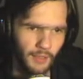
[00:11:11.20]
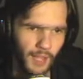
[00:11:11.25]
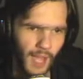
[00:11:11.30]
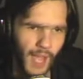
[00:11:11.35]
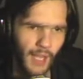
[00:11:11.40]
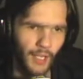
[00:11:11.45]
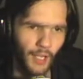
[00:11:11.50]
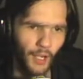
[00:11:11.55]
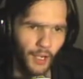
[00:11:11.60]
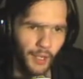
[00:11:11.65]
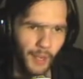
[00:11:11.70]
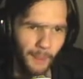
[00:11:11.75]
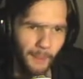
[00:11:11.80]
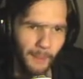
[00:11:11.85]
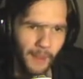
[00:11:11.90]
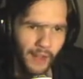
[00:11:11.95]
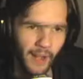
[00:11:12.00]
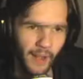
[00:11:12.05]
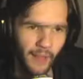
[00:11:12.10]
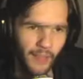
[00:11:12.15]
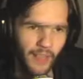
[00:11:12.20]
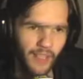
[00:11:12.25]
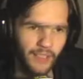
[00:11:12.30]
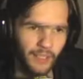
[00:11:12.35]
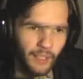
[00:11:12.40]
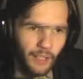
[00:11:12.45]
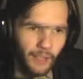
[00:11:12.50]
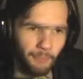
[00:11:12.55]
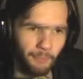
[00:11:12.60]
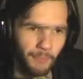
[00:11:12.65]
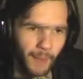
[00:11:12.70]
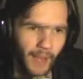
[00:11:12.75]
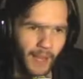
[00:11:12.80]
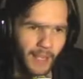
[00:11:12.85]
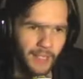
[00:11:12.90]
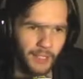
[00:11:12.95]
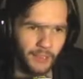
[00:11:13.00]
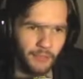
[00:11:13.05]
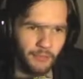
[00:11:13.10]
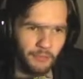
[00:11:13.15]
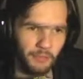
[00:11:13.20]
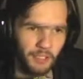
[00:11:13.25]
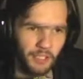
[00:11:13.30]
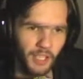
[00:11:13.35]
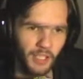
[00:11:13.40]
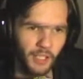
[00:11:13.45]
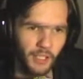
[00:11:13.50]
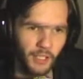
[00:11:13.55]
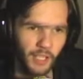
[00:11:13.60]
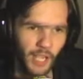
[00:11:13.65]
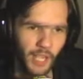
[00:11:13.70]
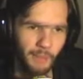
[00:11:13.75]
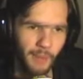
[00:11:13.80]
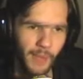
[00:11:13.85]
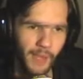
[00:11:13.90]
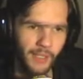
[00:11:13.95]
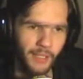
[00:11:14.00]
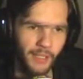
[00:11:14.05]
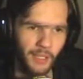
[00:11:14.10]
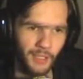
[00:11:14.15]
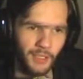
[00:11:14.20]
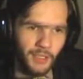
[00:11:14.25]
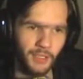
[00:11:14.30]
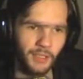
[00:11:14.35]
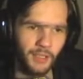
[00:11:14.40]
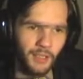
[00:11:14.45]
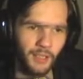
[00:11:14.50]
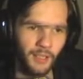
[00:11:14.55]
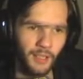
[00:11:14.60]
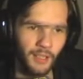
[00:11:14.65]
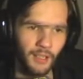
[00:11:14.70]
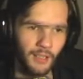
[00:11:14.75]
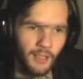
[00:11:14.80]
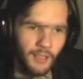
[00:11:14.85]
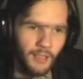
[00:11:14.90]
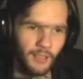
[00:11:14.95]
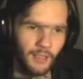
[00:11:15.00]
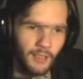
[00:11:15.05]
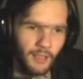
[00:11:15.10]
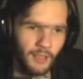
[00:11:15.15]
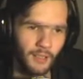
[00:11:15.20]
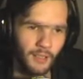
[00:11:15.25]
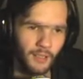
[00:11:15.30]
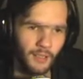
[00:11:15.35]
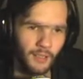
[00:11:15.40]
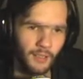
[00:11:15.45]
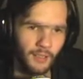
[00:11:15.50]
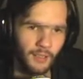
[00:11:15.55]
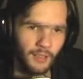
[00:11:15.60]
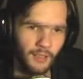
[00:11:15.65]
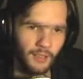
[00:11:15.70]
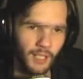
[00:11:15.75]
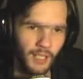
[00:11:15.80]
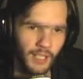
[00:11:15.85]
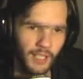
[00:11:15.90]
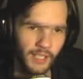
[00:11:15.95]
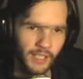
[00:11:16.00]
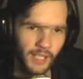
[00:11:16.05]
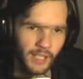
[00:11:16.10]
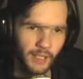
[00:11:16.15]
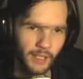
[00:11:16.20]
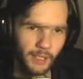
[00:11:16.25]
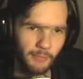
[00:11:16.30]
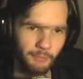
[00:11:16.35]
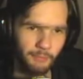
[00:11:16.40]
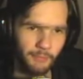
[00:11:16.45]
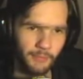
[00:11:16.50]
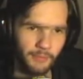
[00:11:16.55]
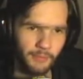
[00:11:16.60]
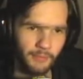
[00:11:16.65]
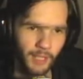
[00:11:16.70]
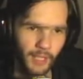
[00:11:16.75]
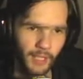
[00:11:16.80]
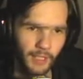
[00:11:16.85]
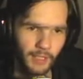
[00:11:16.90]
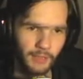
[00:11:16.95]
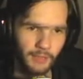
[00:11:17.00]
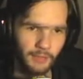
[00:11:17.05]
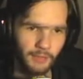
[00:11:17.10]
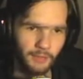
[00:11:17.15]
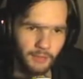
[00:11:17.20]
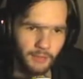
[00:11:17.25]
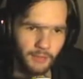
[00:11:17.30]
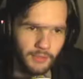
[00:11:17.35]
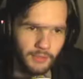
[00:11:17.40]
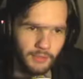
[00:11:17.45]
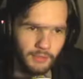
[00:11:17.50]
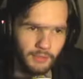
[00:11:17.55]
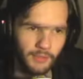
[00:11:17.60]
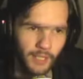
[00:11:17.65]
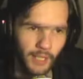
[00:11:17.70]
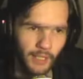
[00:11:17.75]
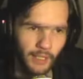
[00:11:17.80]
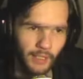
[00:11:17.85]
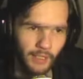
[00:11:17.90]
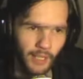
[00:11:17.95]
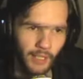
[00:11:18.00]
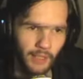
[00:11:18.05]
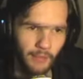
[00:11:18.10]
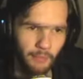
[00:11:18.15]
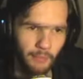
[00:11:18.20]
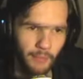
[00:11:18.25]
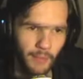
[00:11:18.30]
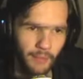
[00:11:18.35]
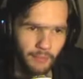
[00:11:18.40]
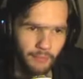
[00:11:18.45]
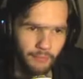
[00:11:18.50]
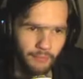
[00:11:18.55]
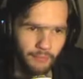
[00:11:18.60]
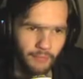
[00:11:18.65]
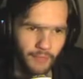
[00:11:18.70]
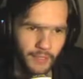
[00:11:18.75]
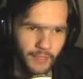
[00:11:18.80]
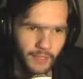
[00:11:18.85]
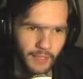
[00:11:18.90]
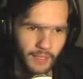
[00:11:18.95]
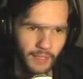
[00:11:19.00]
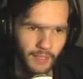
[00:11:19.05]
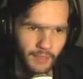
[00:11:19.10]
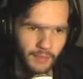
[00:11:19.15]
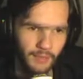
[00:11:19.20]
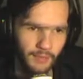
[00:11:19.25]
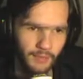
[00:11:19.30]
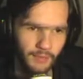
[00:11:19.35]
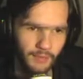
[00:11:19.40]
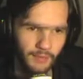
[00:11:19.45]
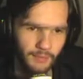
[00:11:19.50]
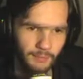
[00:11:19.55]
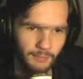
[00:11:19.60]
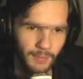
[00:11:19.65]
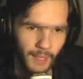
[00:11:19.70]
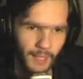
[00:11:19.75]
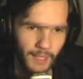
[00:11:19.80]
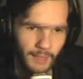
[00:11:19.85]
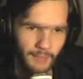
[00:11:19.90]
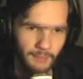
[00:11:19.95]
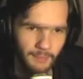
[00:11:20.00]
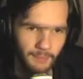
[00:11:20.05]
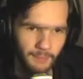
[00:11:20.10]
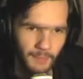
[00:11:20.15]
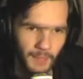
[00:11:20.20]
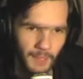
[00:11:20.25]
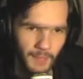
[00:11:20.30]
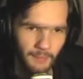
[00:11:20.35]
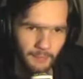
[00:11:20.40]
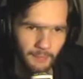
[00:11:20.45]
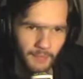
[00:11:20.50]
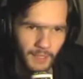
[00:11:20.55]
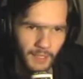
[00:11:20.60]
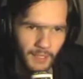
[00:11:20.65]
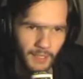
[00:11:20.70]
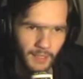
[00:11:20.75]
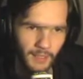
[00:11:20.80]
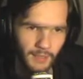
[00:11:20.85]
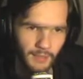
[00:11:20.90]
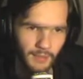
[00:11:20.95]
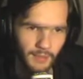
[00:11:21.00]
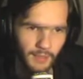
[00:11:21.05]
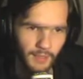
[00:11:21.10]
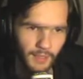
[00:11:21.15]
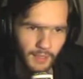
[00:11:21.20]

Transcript: Hang on a minute, these are pages from Slender Day pages. Has Slender, like, gave me a visit? Paid me a visit?